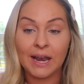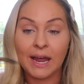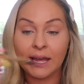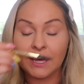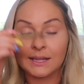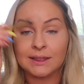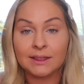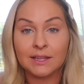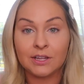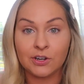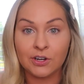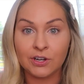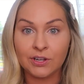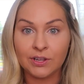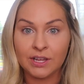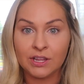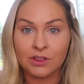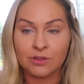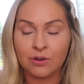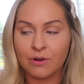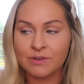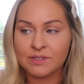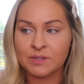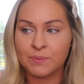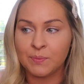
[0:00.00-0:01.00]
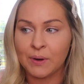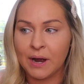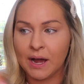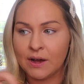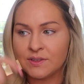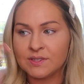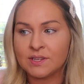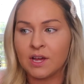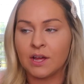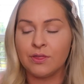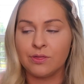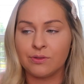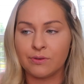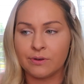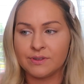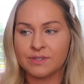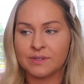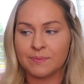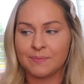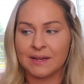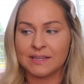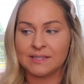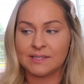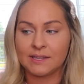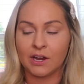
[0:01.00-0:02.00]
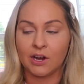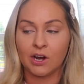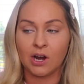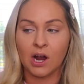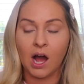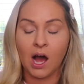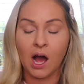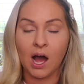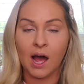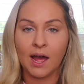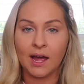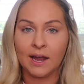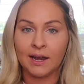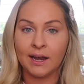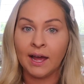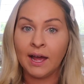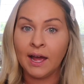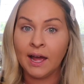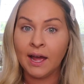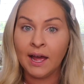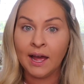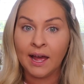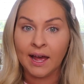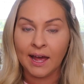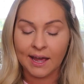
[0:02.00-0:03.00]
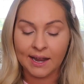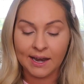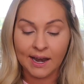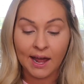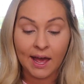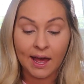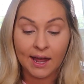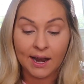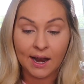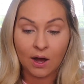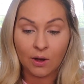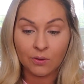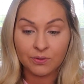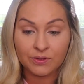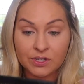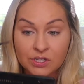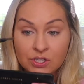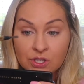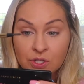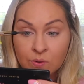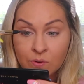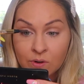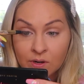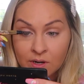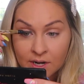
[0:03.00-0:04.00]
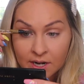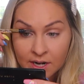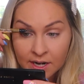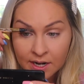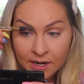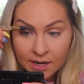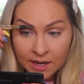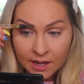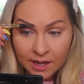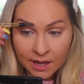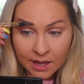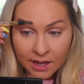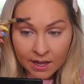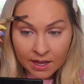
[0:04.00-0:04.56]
I could literally throw some brows on, throw some mascara on, and head out the door.